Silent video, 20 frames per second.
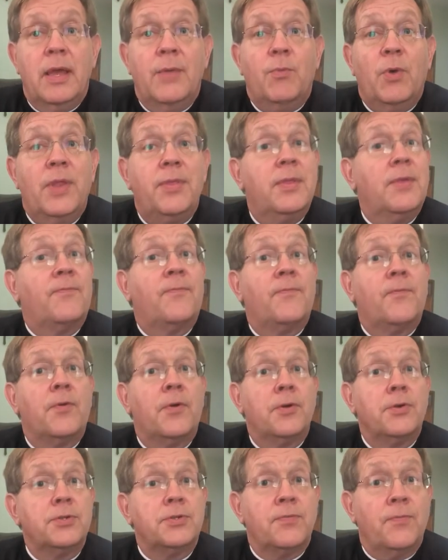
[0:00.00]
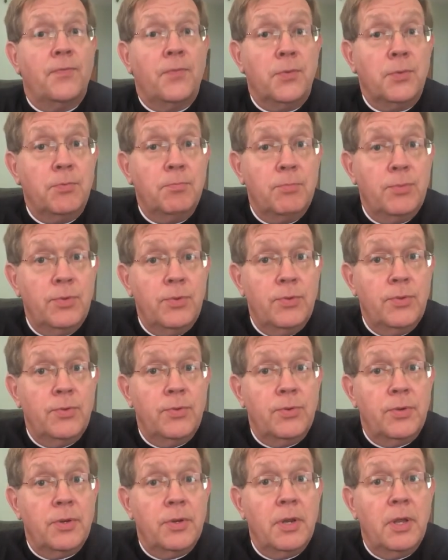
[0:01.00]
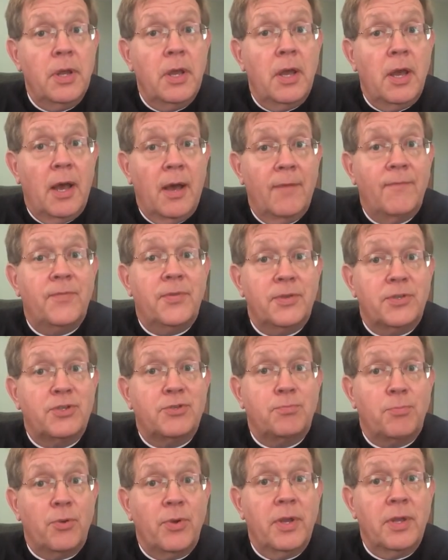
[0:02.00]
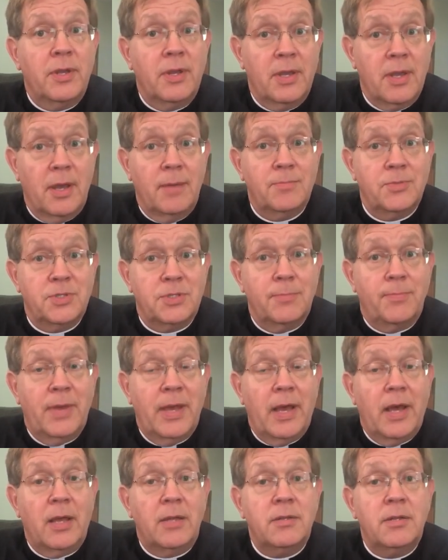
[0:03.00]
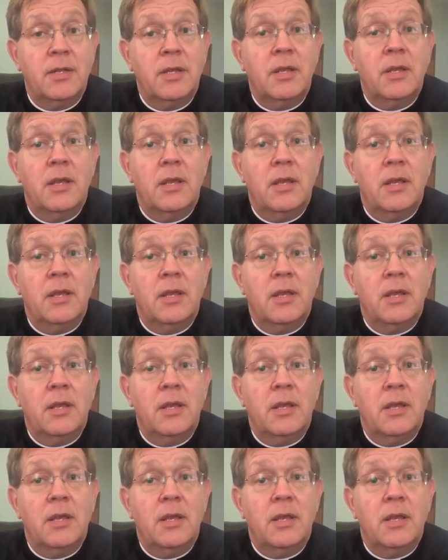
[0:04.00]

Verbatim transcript: when the first full moon of the spring comes about,